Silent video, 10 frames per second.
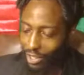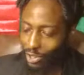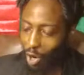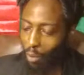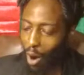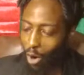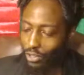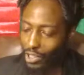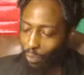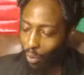So
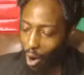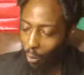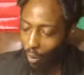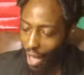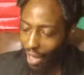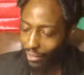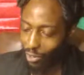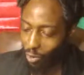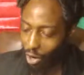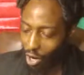Moses brought back
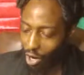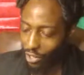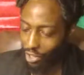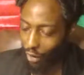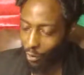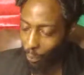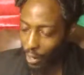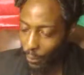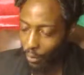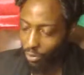the words of the
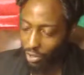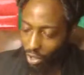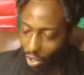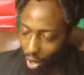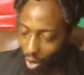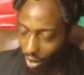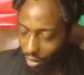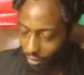people to the Lord.